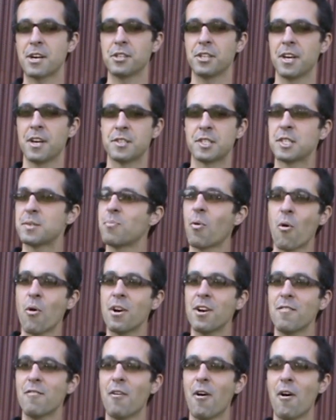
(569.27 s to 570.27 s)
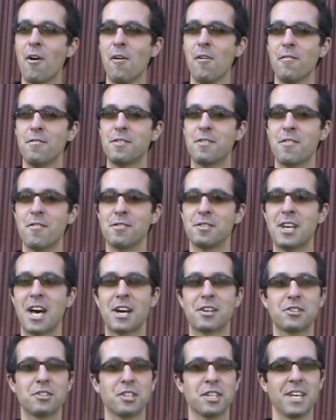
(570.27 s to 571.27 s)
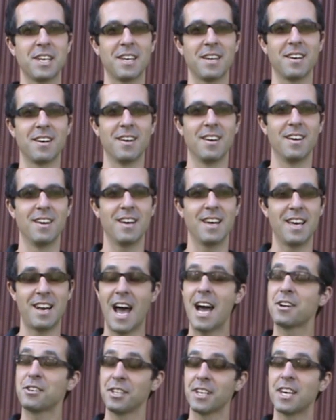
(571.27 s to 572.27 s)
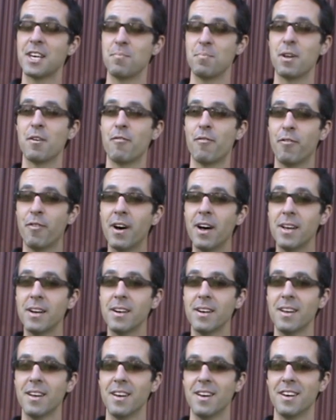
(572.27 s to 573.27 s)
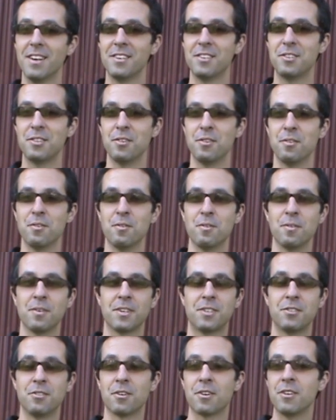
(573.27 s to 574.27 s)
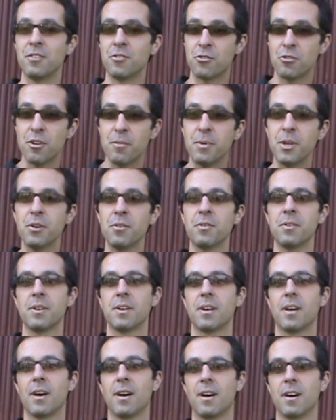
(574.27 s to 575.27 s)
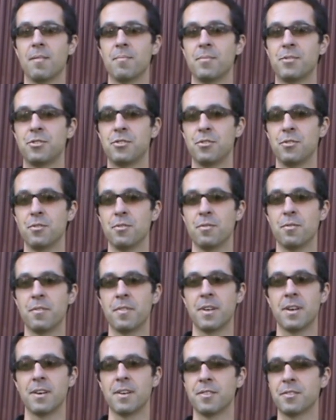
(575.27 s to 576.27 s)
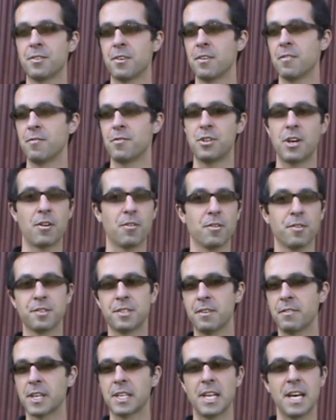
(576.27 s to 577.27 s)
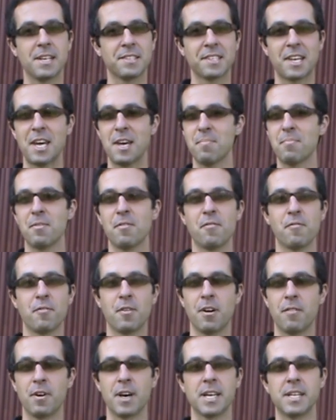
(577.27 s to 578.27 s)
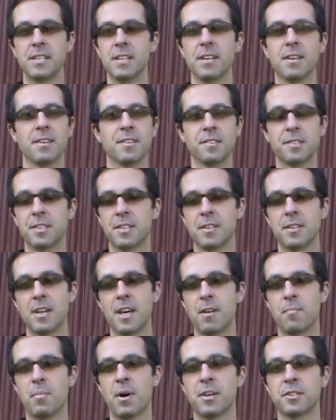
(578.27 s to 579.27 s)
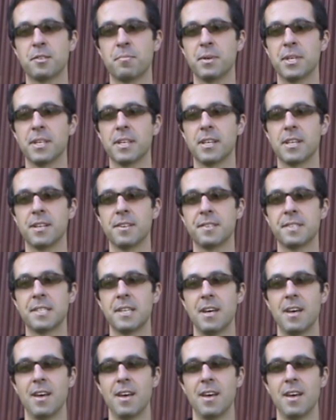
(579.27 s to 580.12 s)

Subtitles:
a sport involved. It actually can be fun to contribute to the sort of general civic landscape of ideas and possibilities.